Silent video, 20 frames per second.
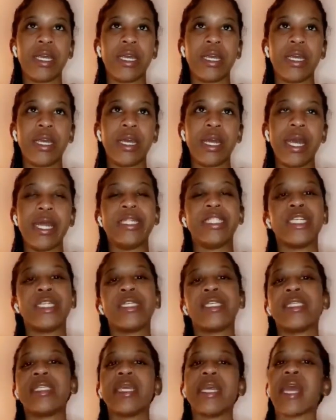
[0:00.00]
and just
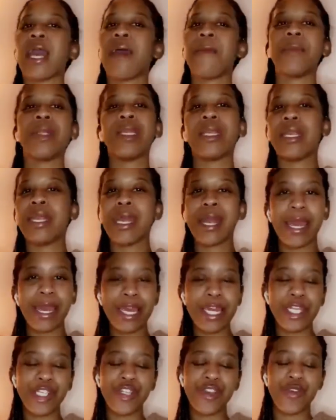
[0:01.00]
see how many
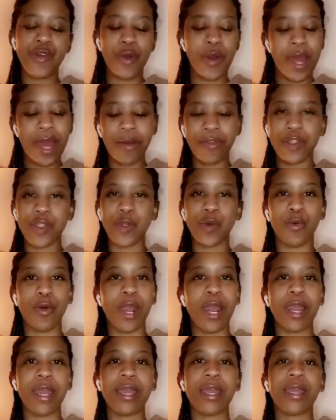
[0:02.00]
days you're gonna have to
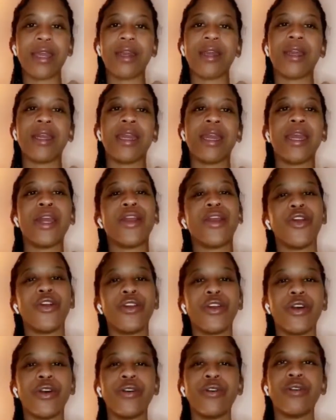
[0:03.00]
write in your
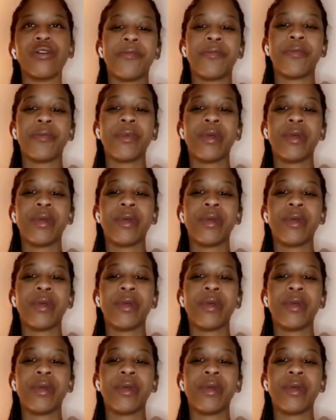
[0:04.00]
notes.